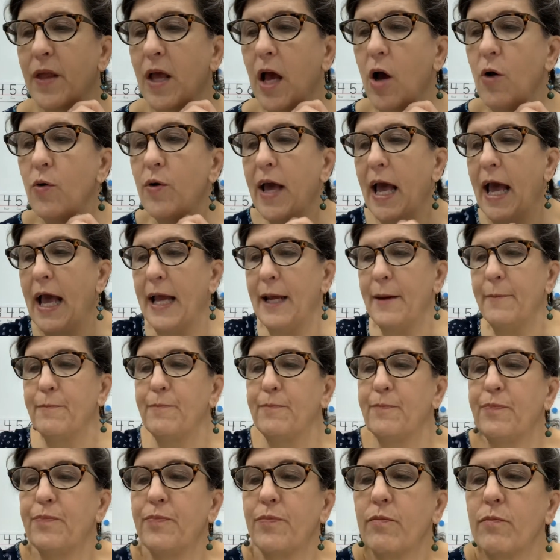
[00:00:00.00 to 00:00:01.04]
Okay,
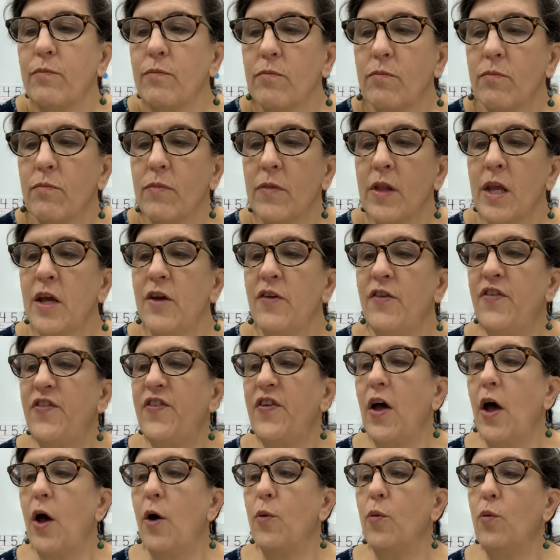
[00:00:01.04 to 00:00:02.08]

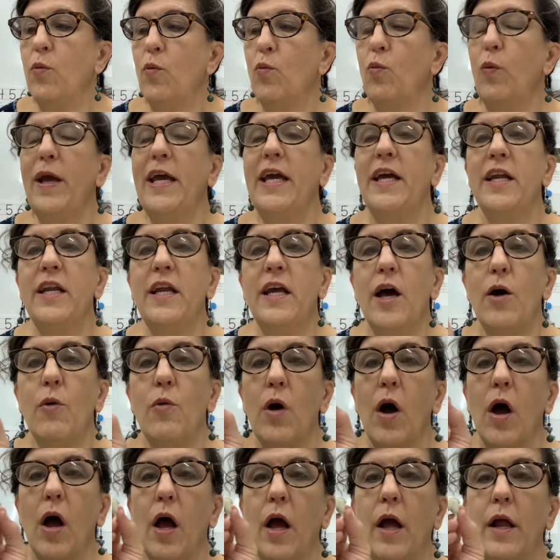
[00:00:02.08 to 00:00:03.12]
so we could go
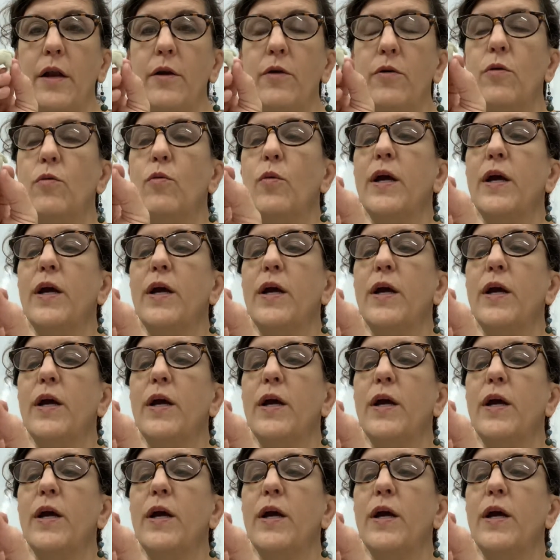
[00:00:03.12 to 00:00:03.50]
on.